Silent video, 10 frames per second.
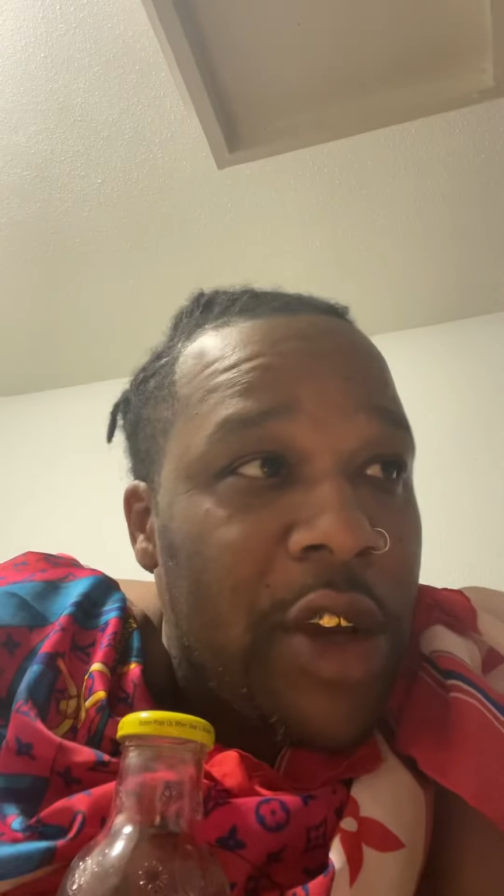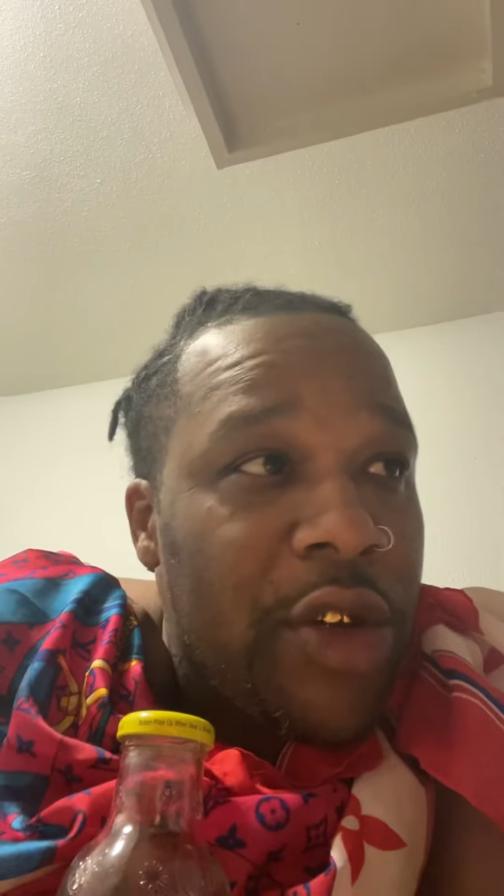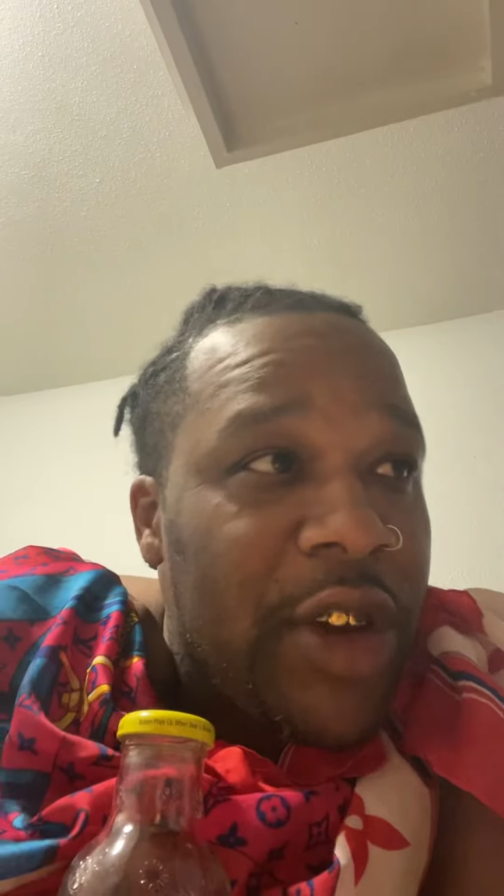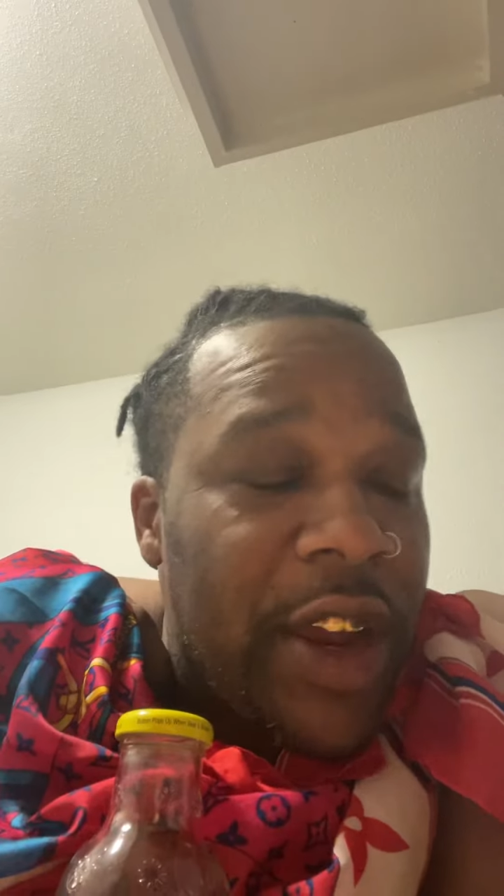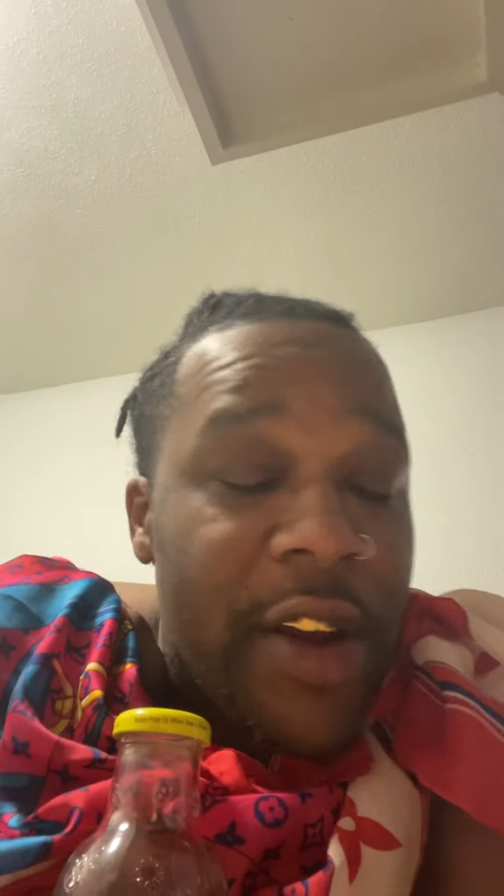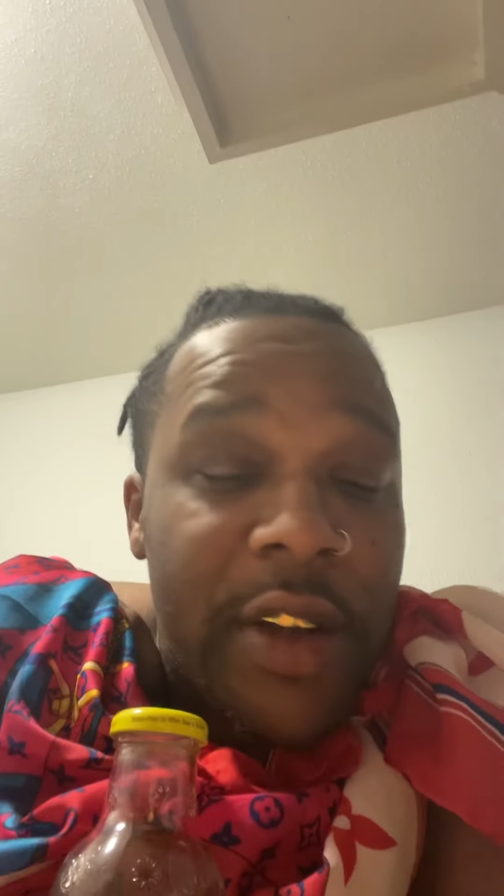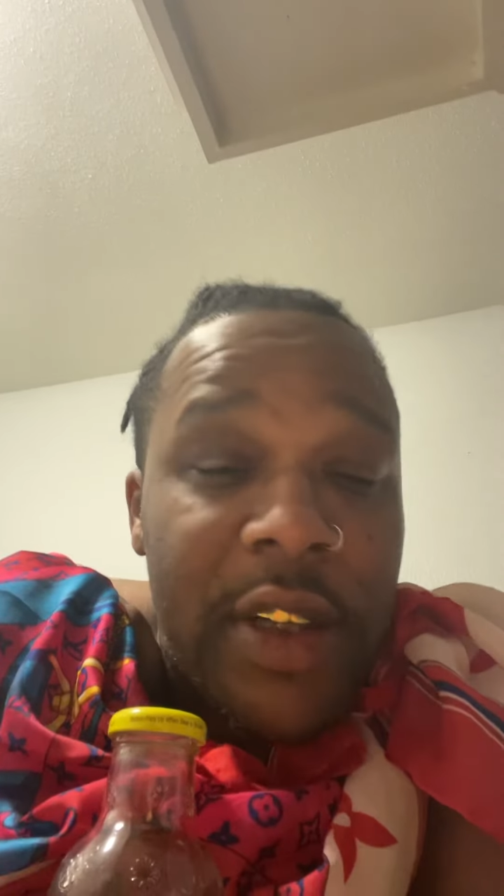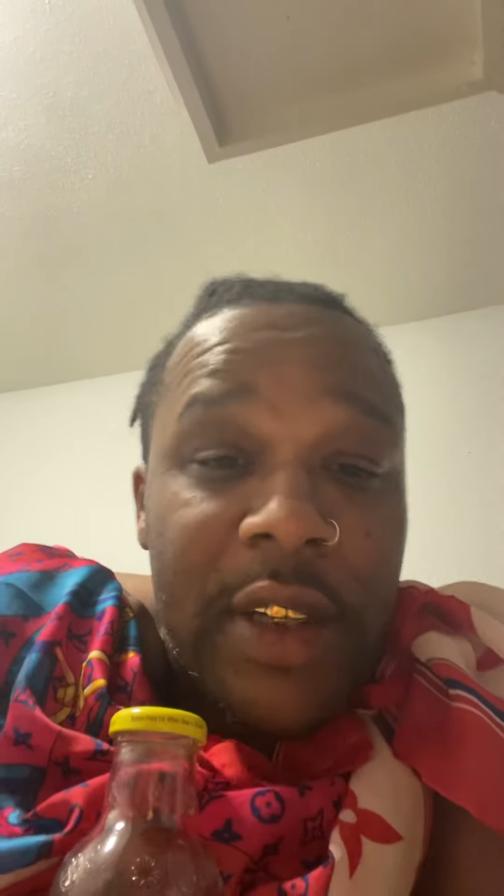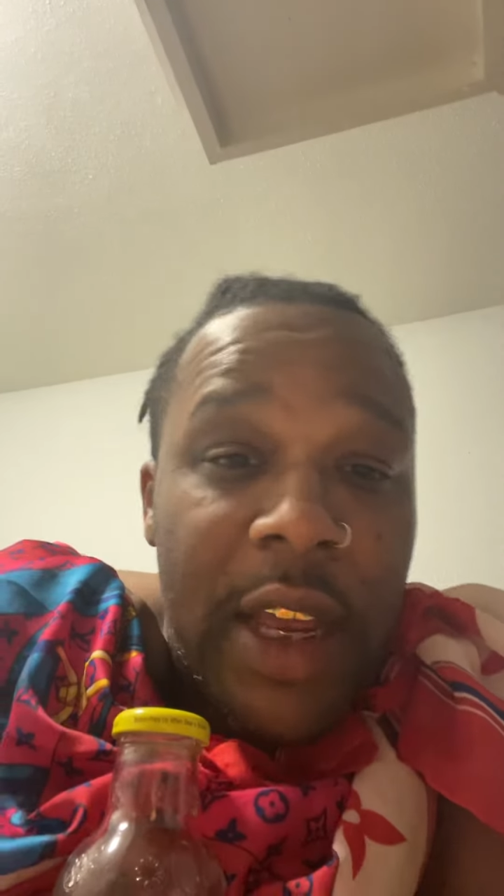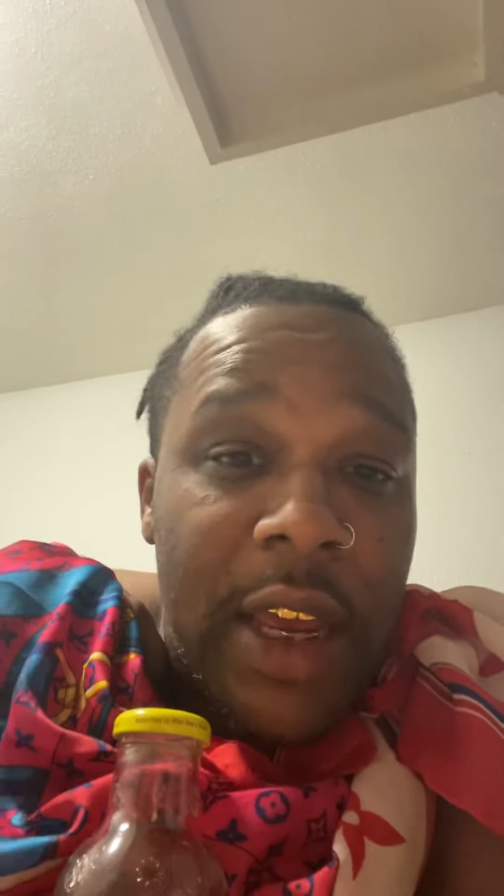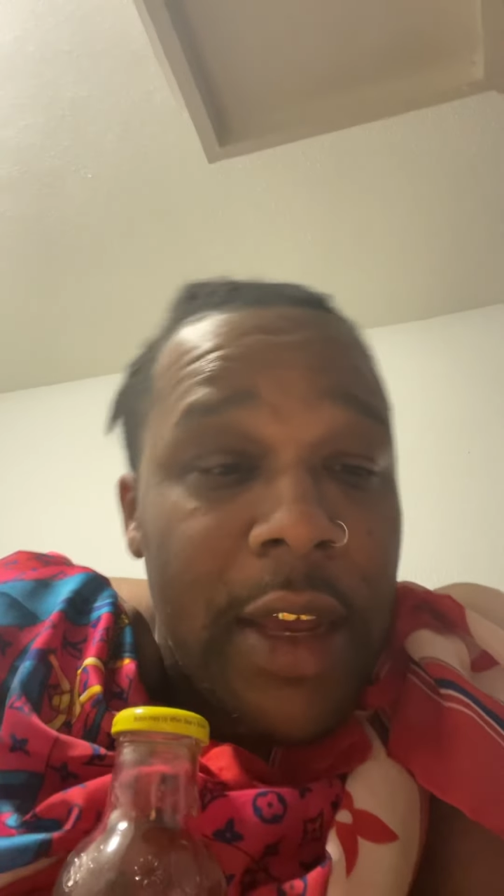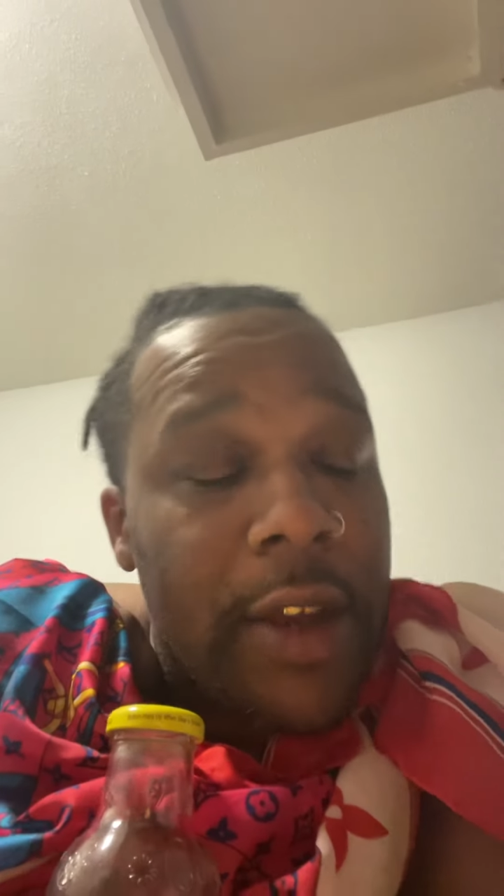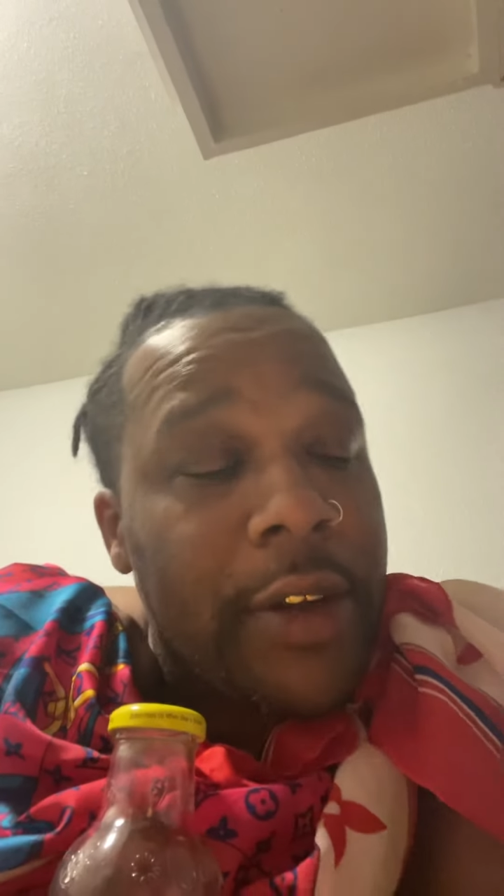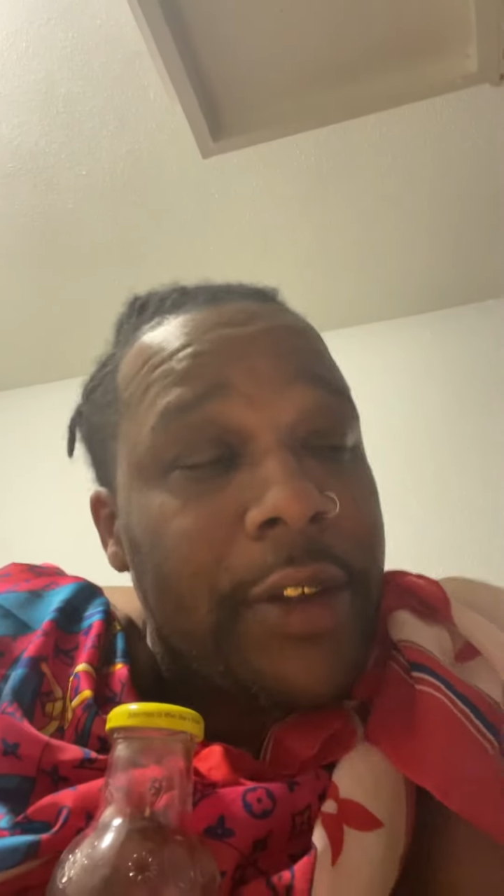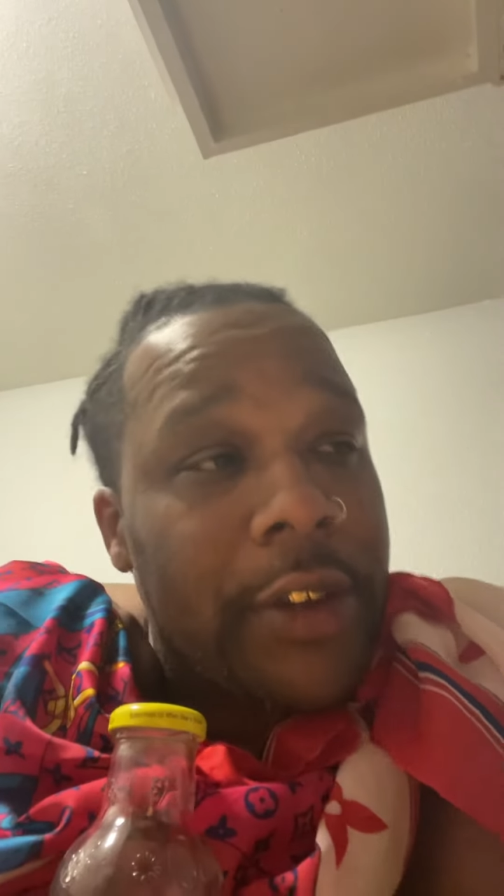you gotta understand,